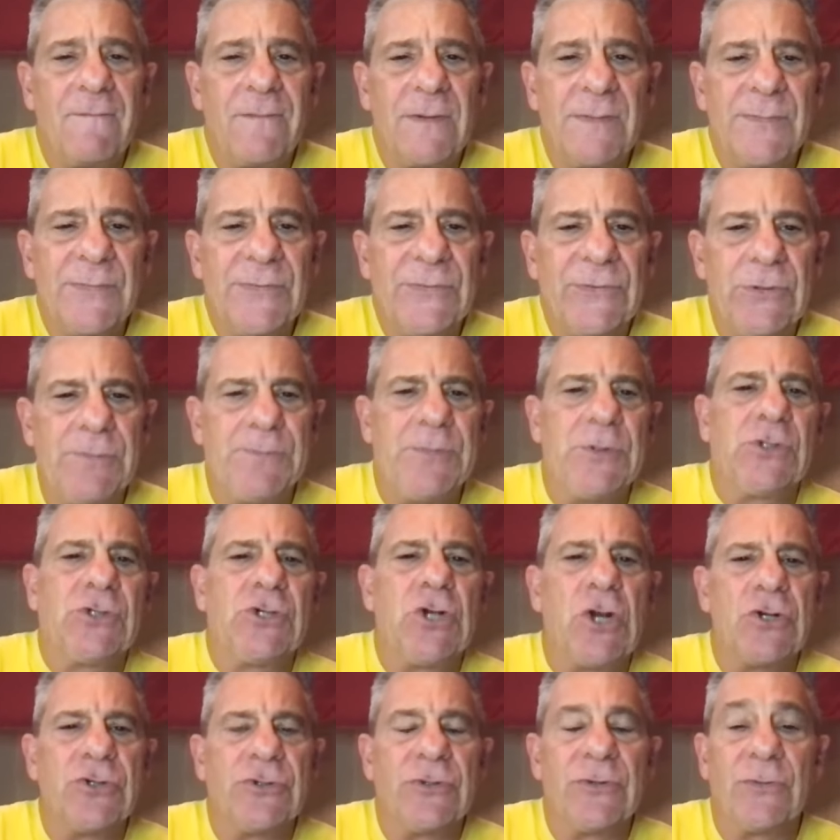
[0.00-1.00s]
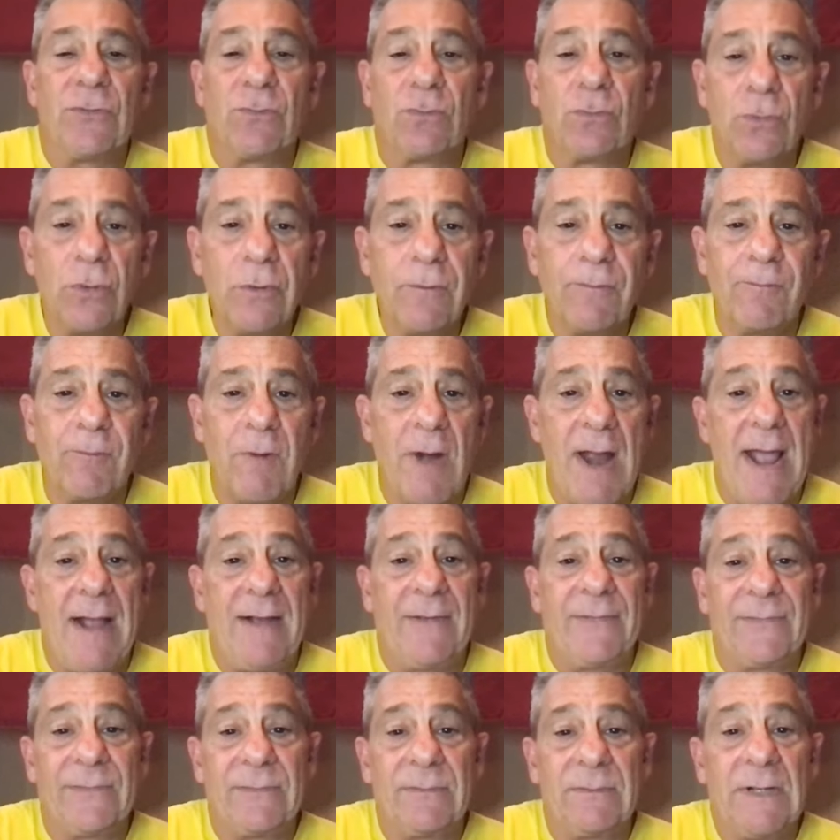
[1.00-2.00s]
From superchargers, roof
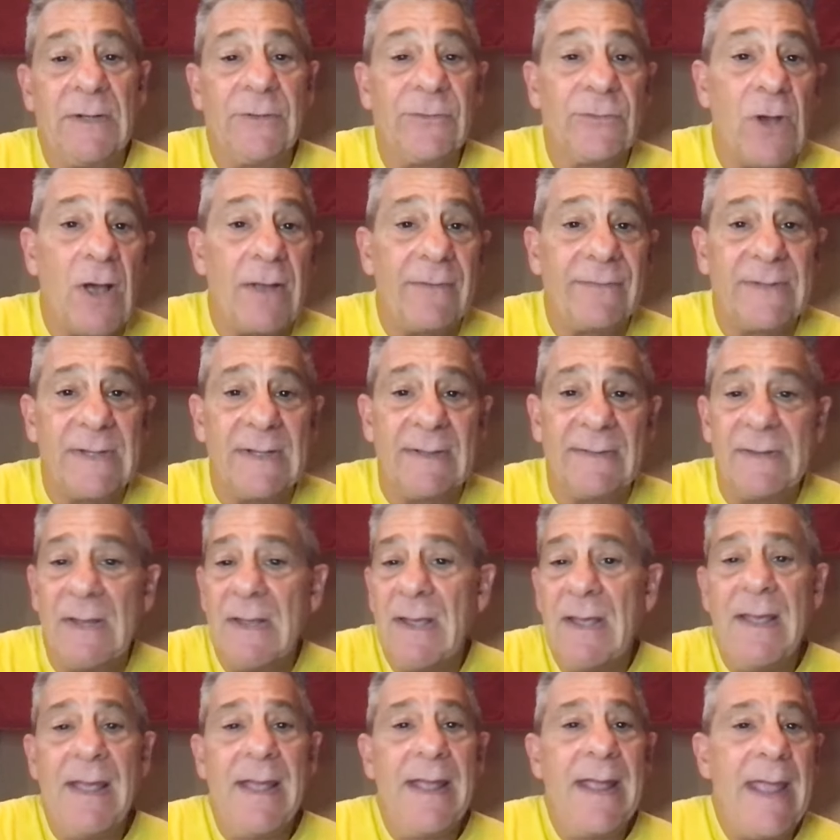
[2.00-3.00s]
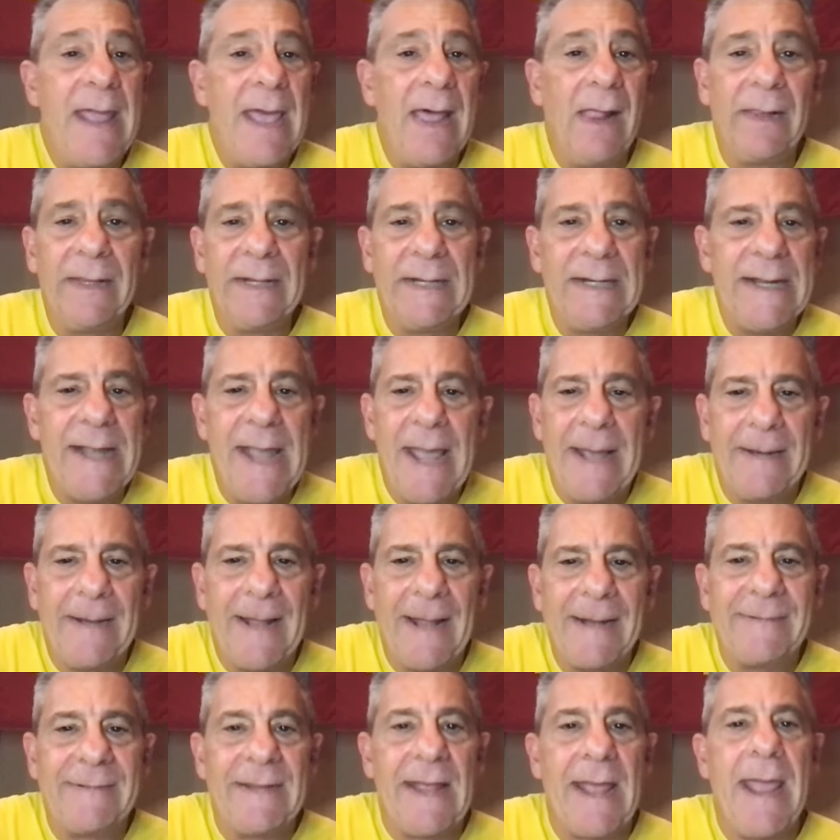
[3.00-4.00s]
racks, exhaust kits, LED
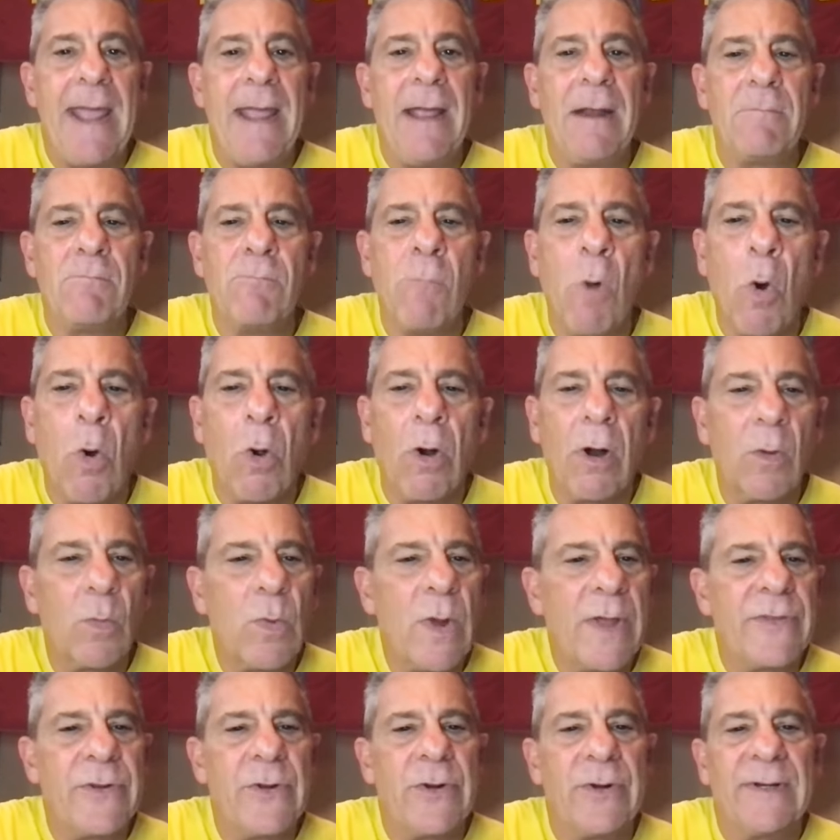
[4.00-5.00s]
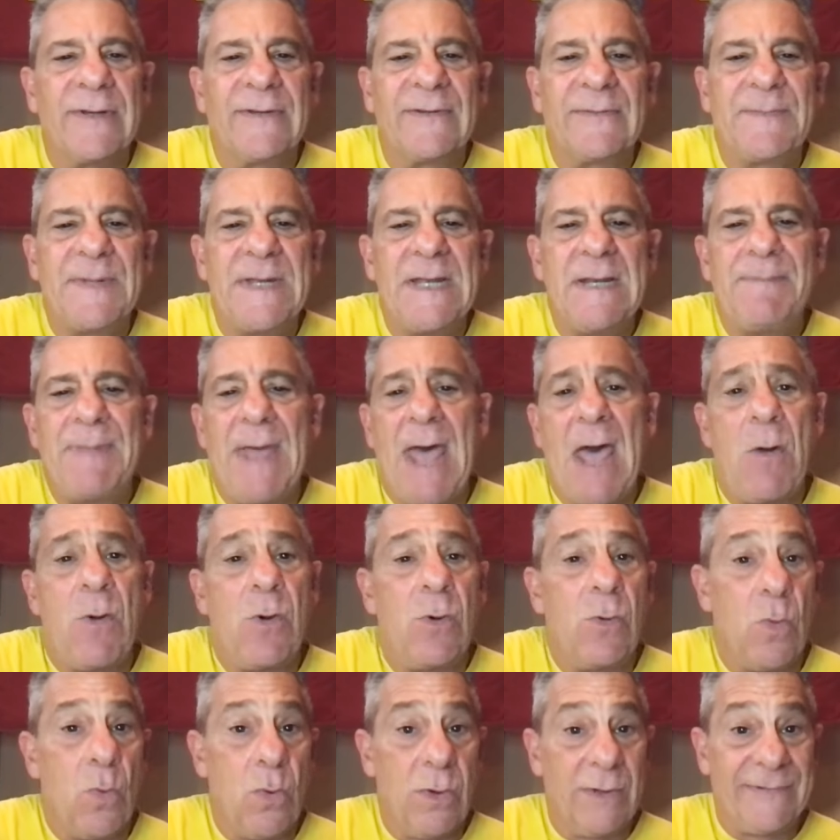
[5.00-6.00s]
headlights, and more. Whether you're into speed,
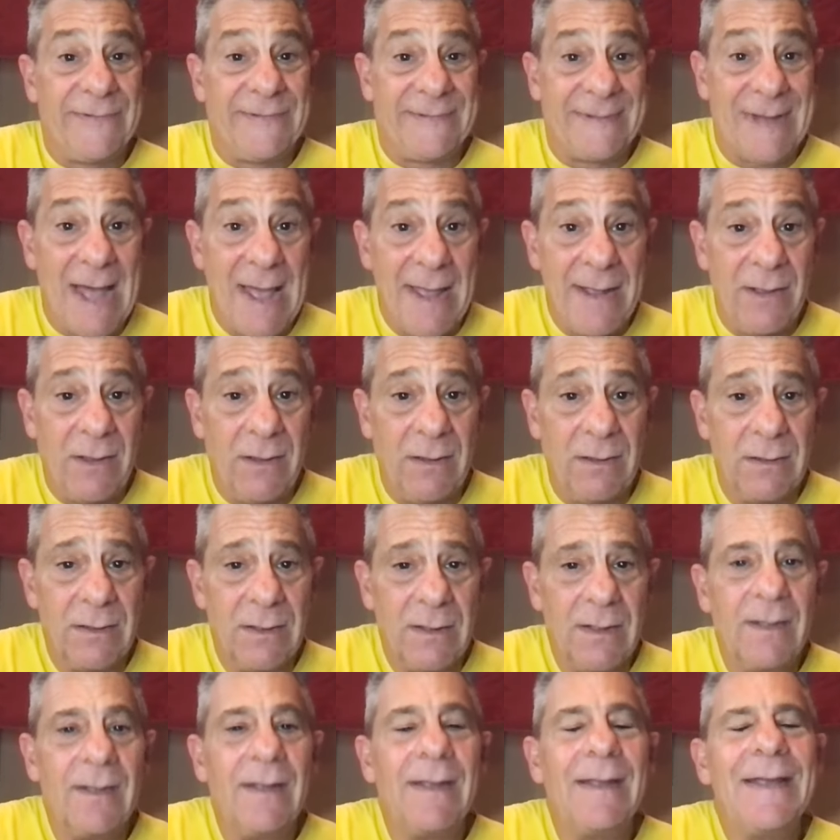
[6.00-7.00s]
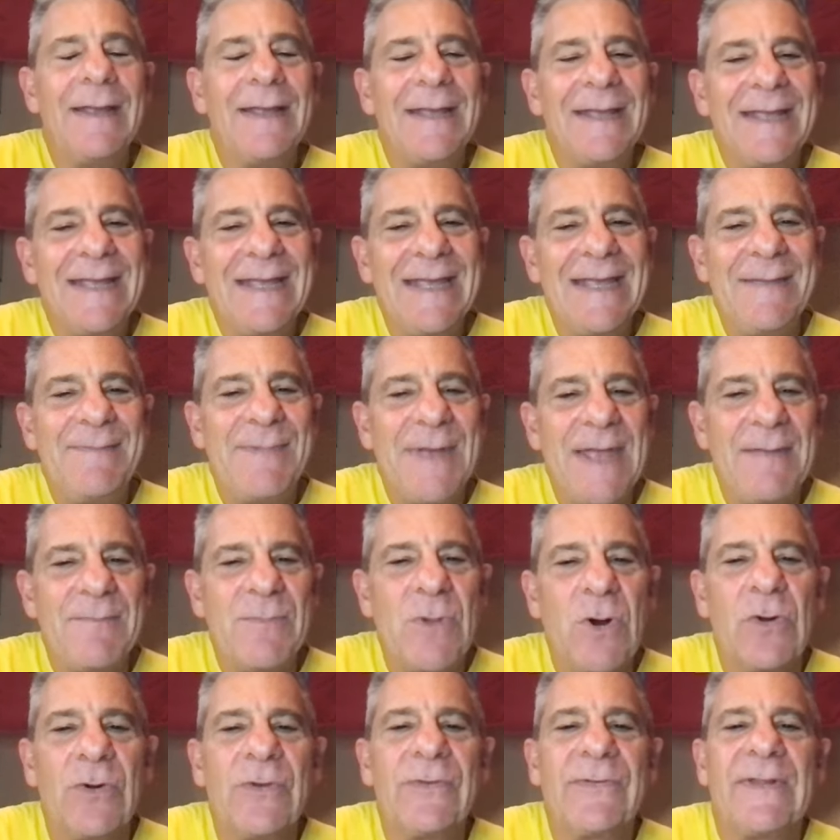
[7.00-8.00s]
power, or style, eBay
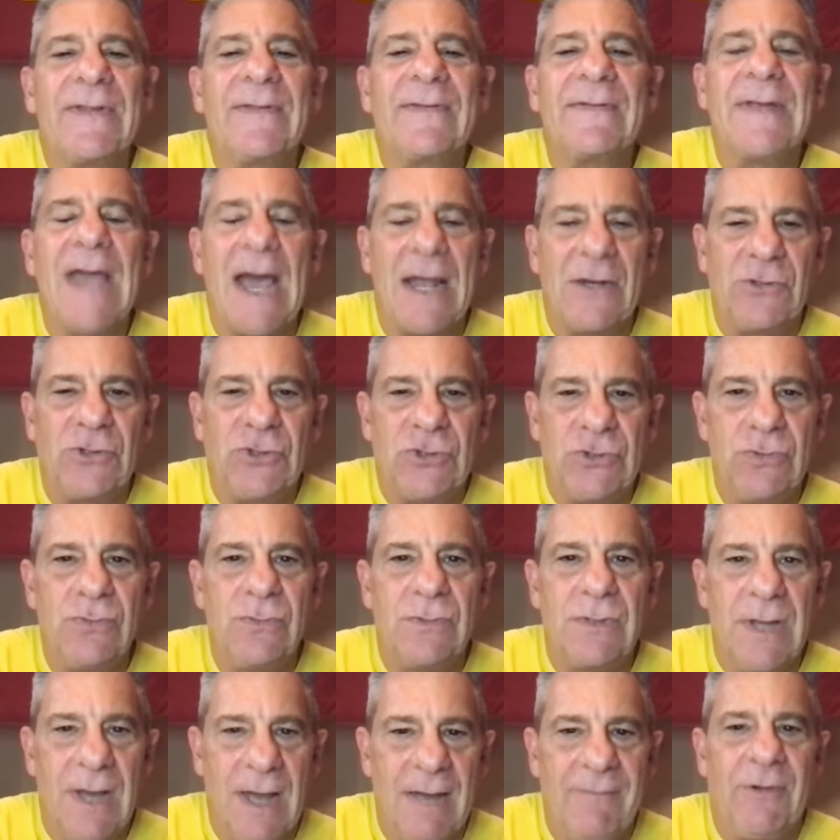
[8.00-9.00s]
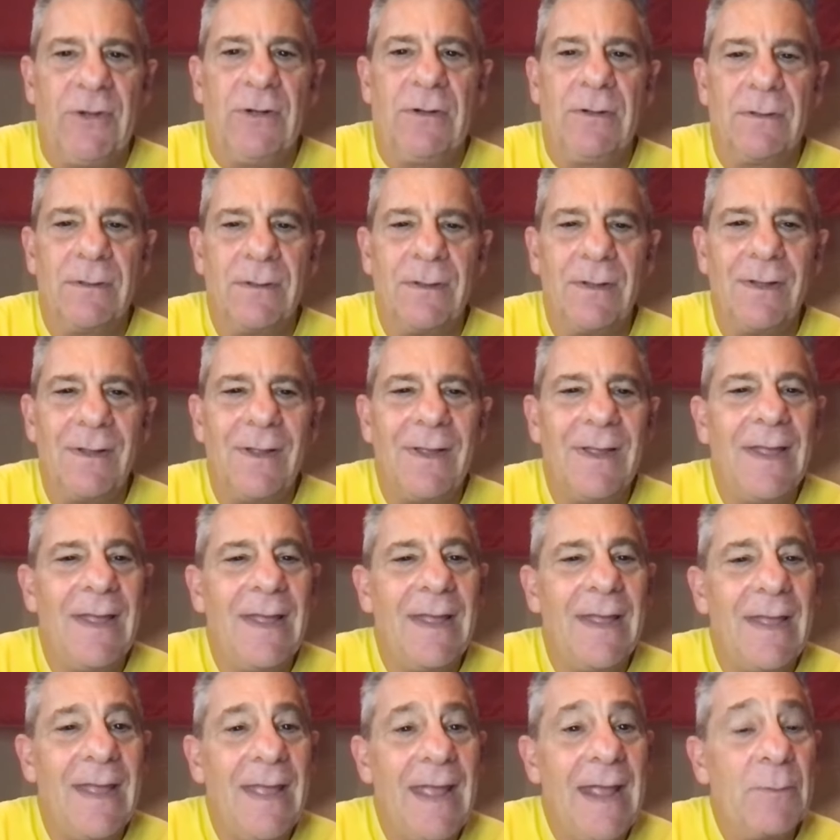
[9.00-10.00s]
Motors has got you covered.
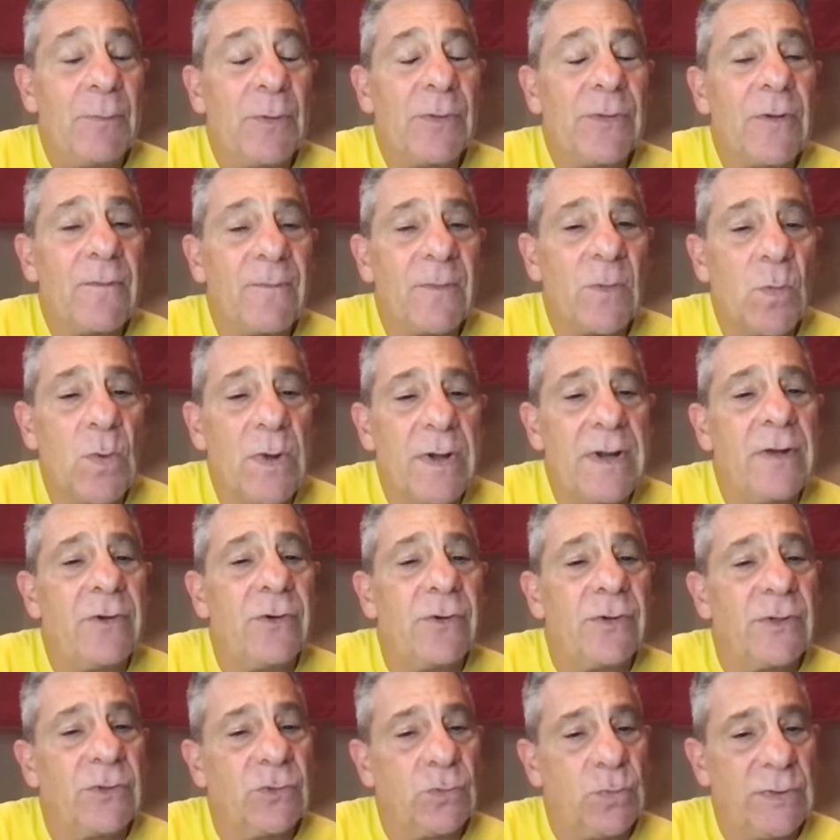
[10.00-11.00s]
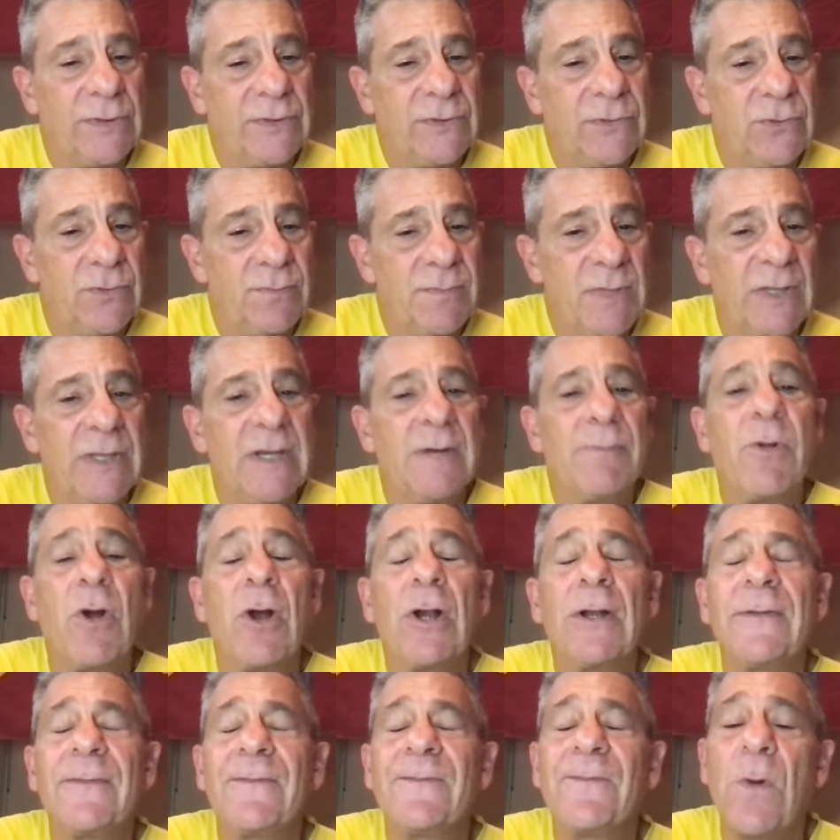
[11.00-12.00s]
And with over 122 million
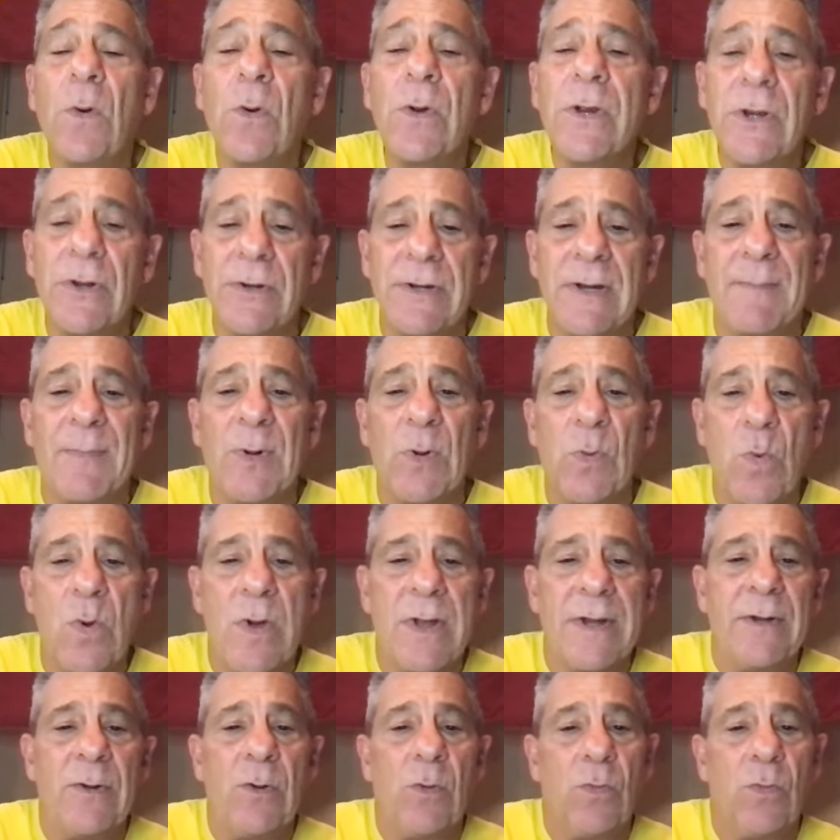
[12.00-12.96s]
parts for your number one